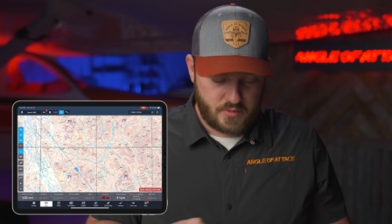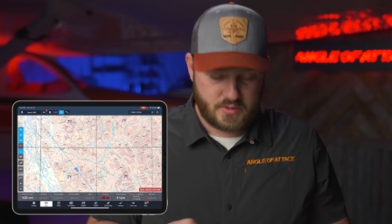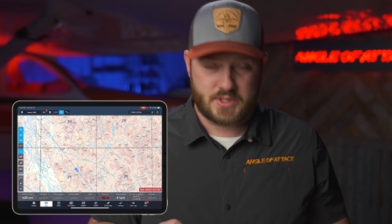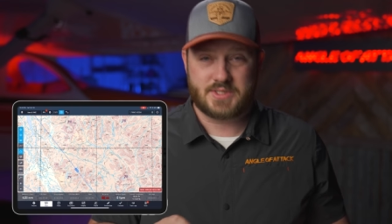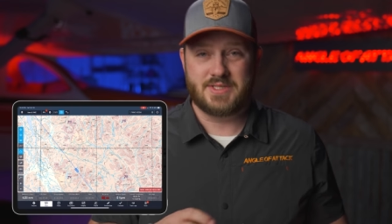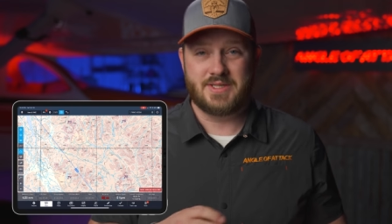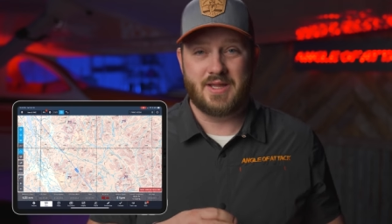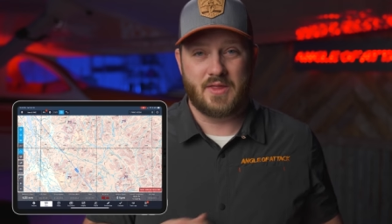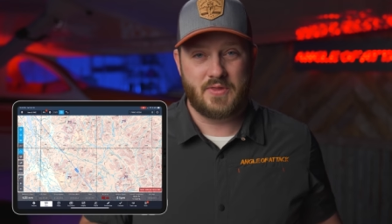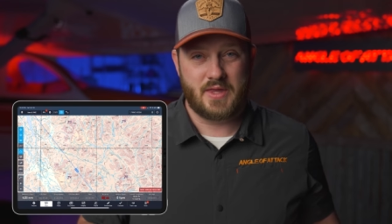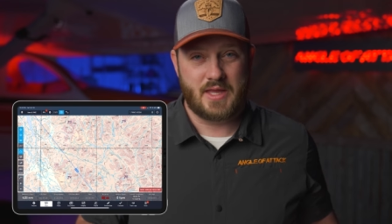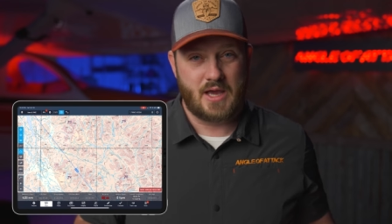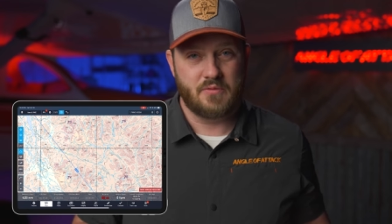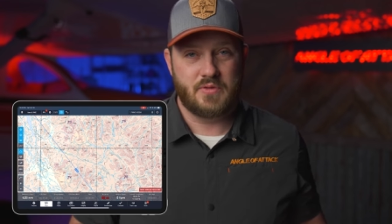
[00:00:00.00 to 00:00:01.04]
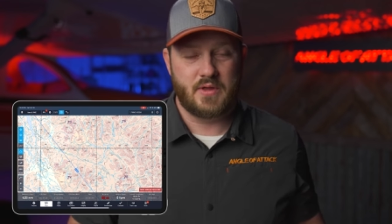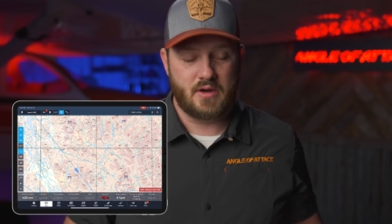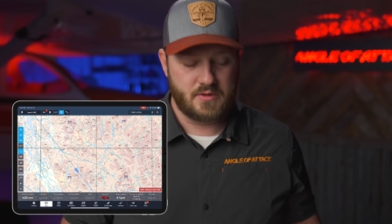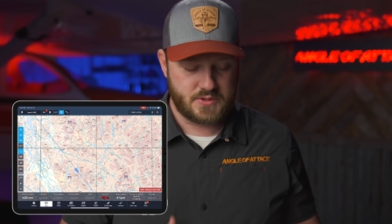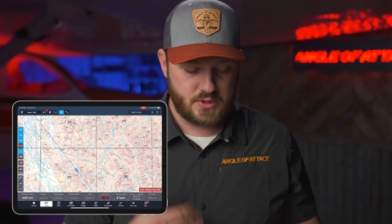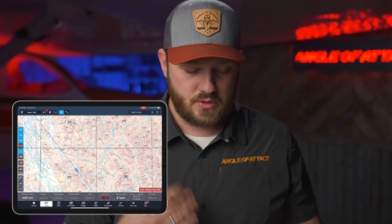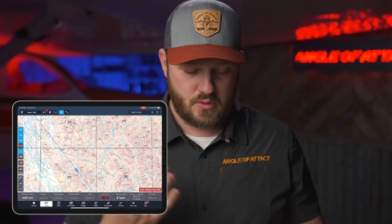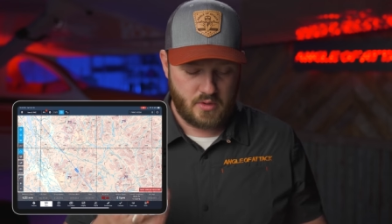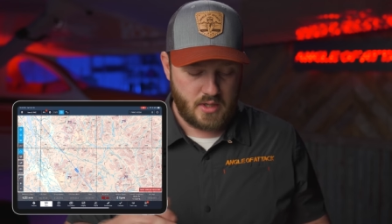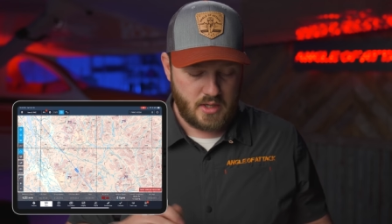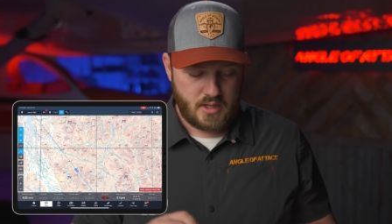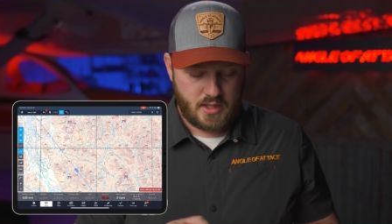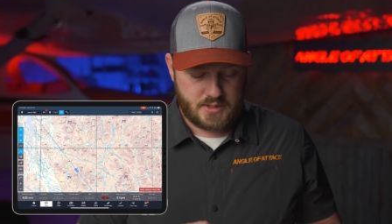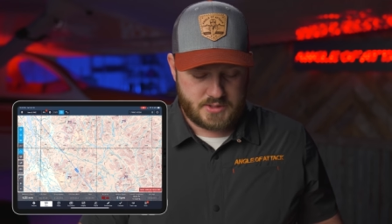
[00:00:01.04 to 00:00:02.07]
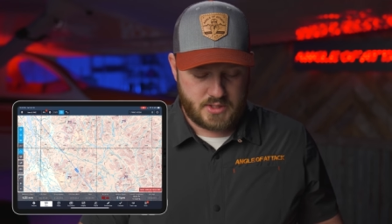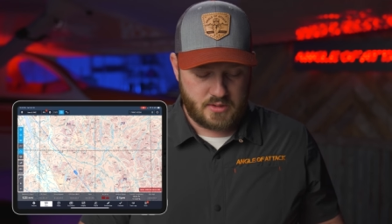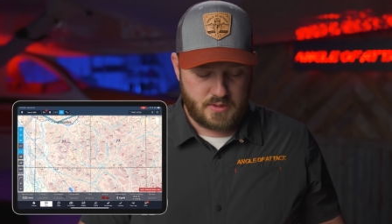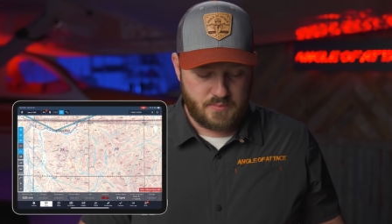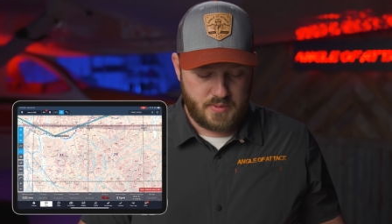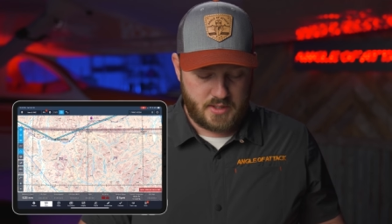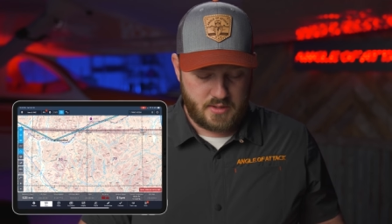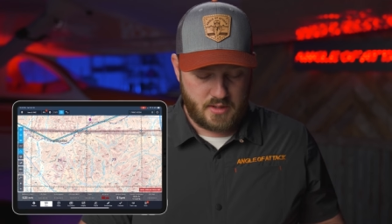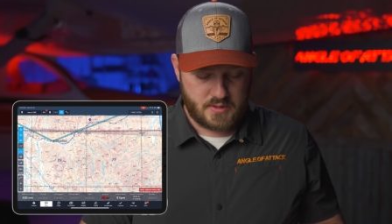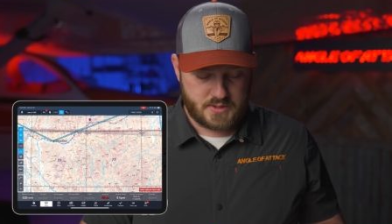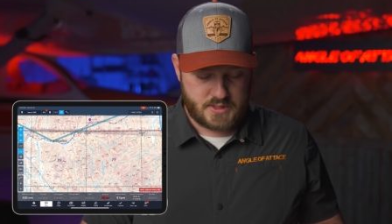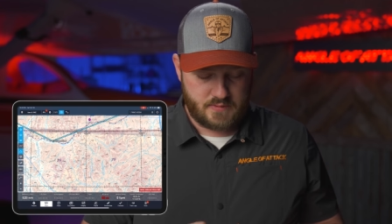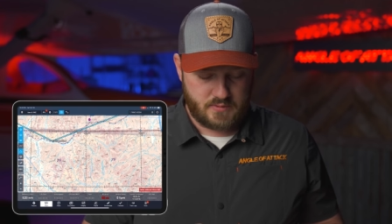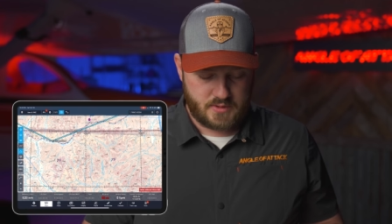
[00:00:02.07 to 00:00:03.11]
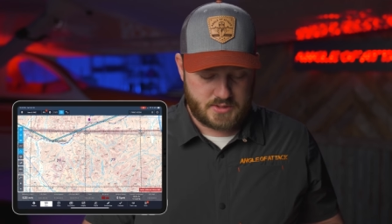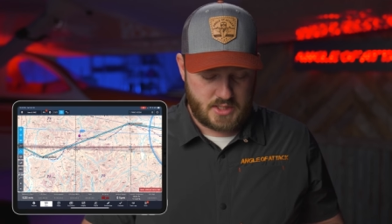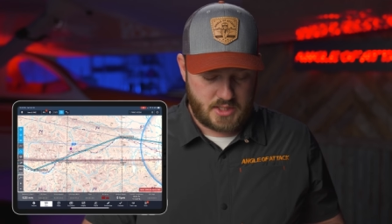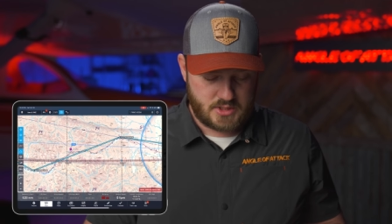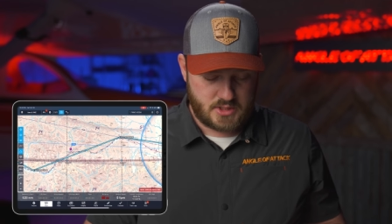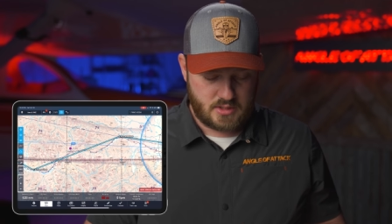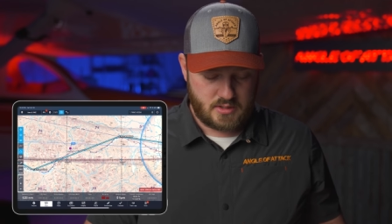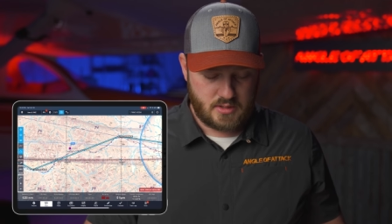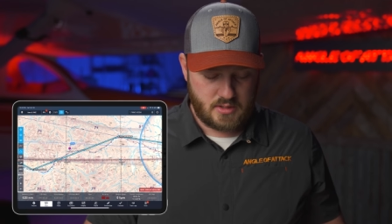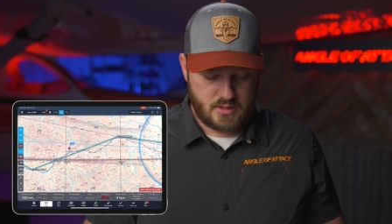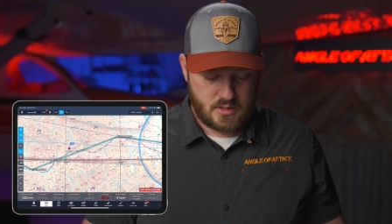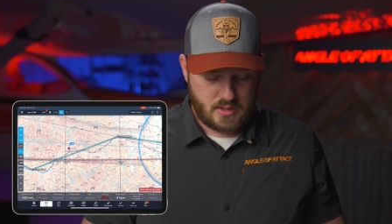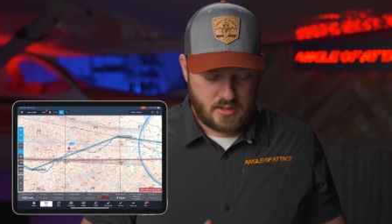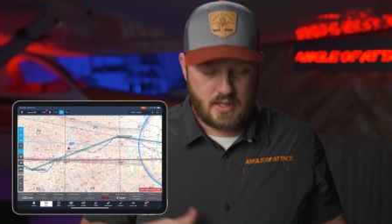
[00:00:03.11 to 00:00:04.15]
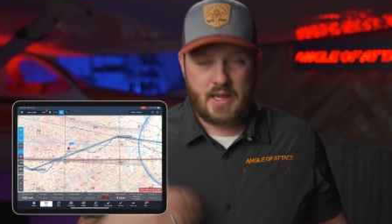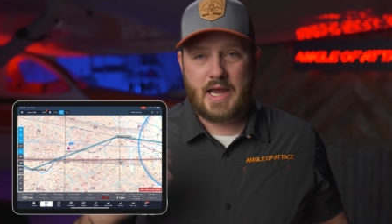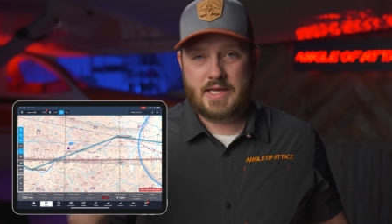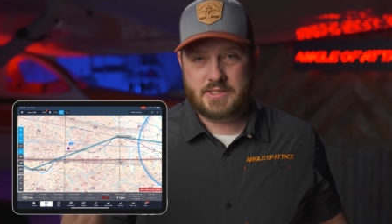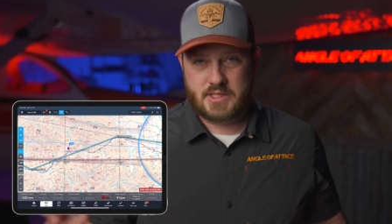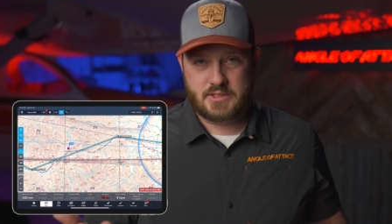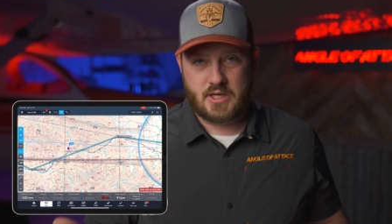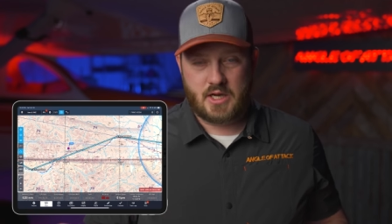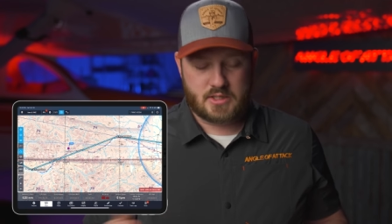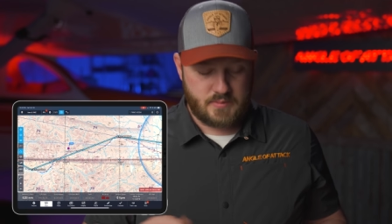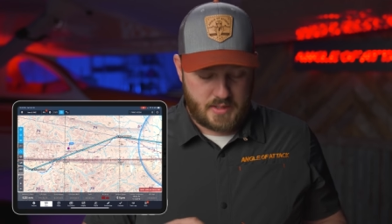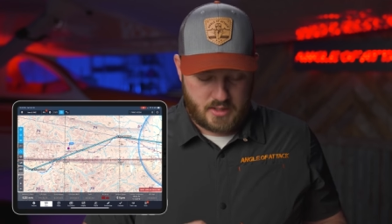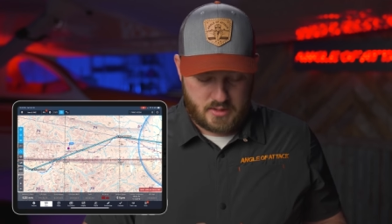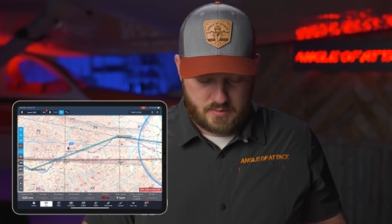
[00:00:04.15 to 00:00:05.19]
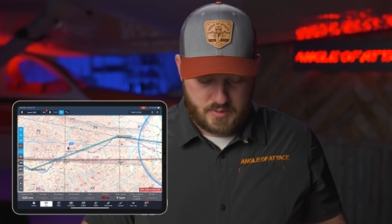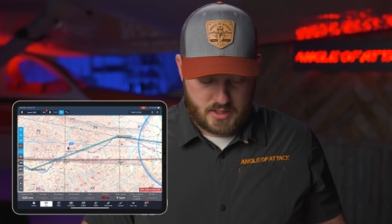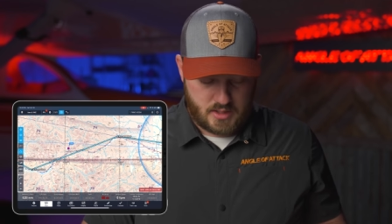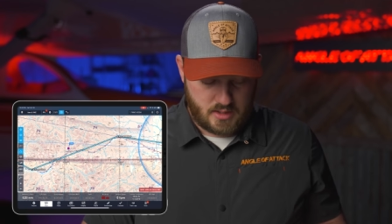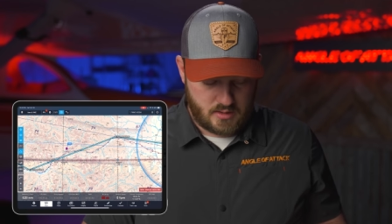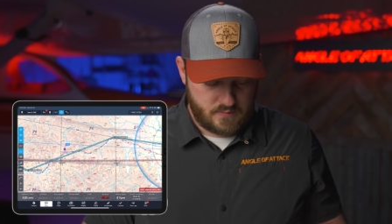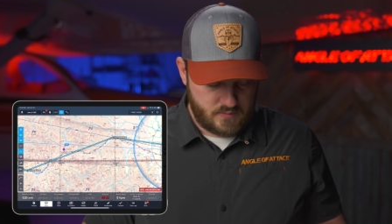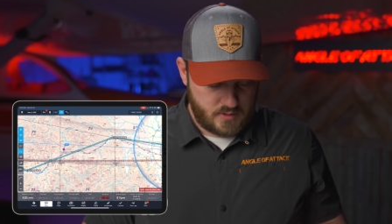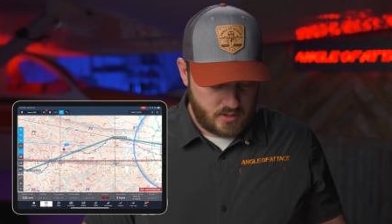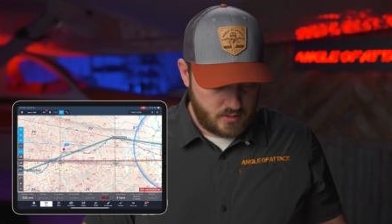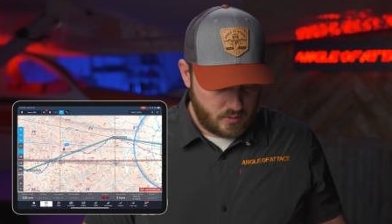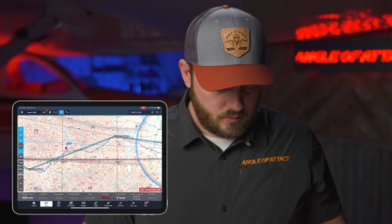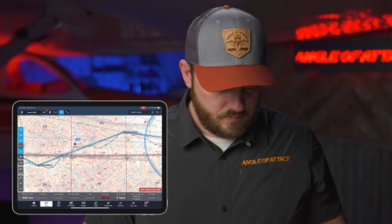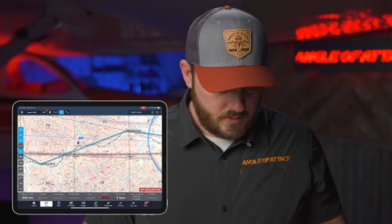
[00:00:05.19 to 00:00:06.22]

There's just nothing out there. So it's good to be near civilization, as I talked about in the beginning of the video.